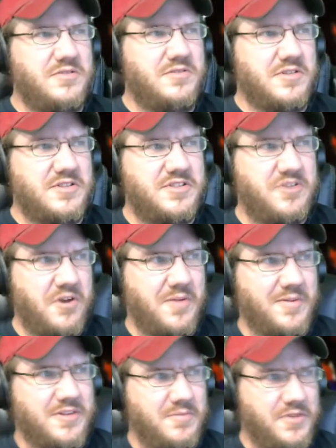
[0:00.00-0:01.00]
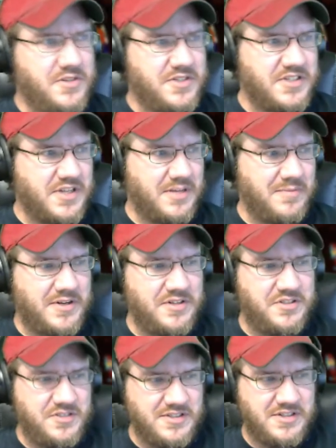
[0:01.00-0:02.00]
let's talk about the music side, because
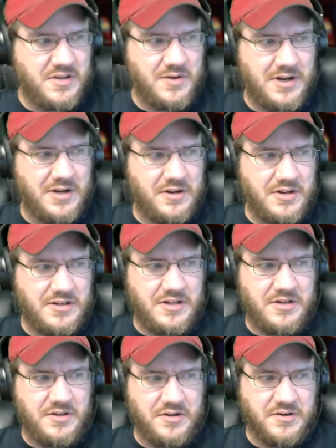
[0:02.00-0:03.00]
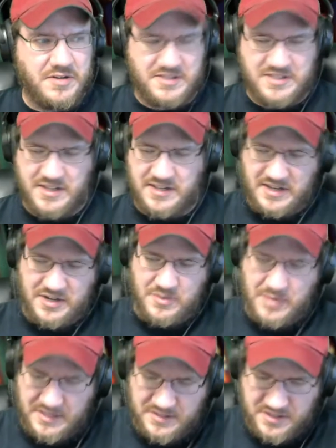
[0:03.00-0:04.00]
you did go out and it's not like
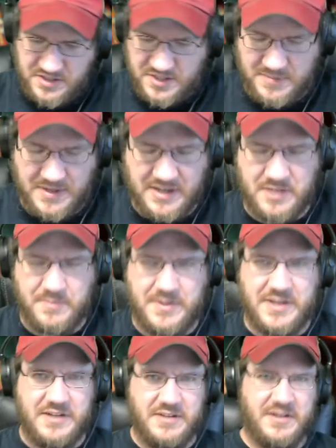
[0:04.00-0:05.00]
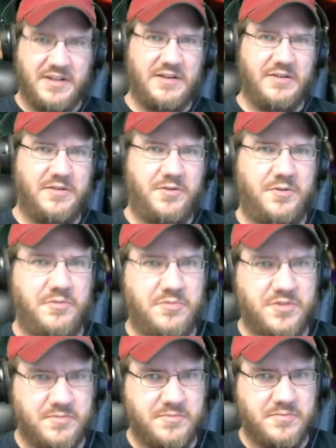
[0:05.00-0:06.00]
you had just somebody come in and do
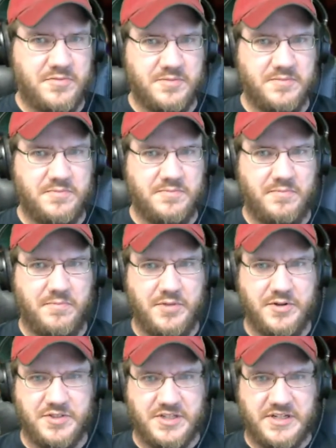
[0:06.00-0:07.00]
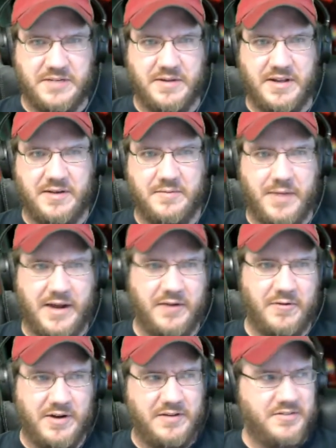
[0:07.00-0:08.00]
some music and
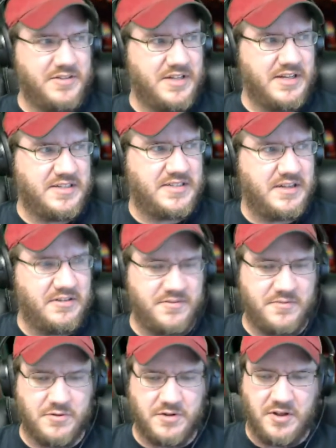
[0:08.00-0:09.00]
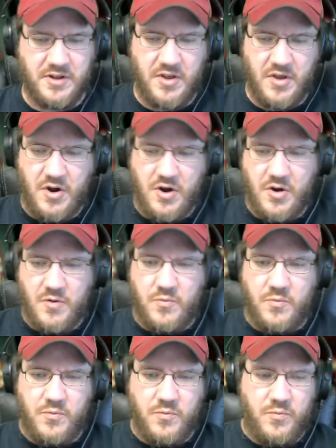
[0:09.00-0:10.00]
background and sounds for
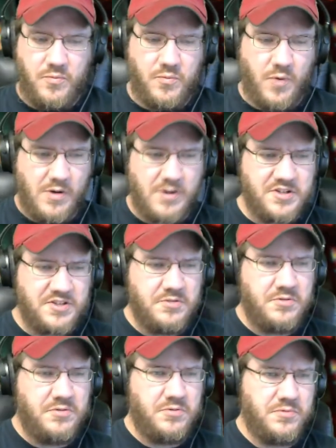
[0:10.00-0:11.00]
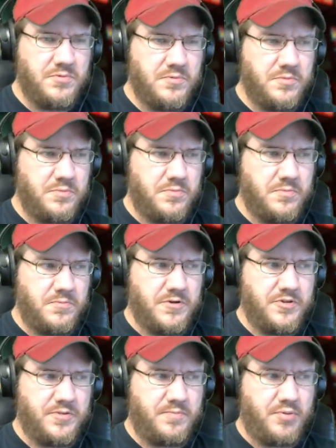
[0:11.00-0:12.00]
it. Walk us through
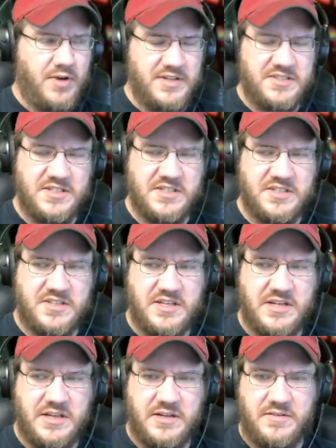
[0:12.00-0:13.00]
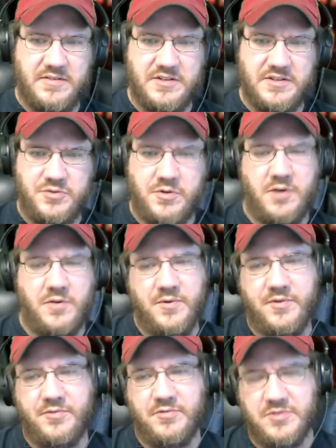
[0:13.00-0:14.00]
the process that you all
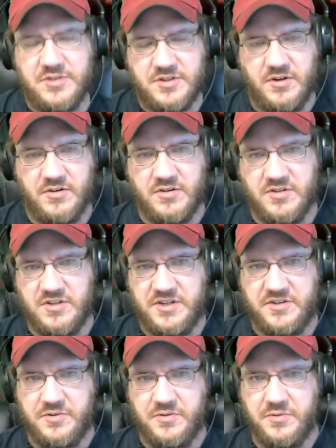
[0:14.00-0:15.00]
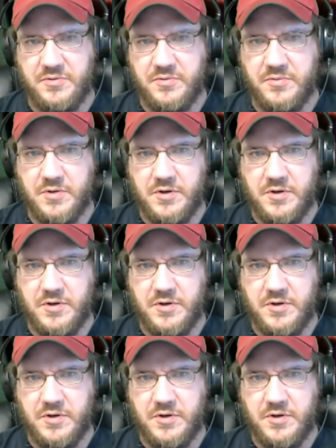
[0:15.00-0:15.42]
went through internally to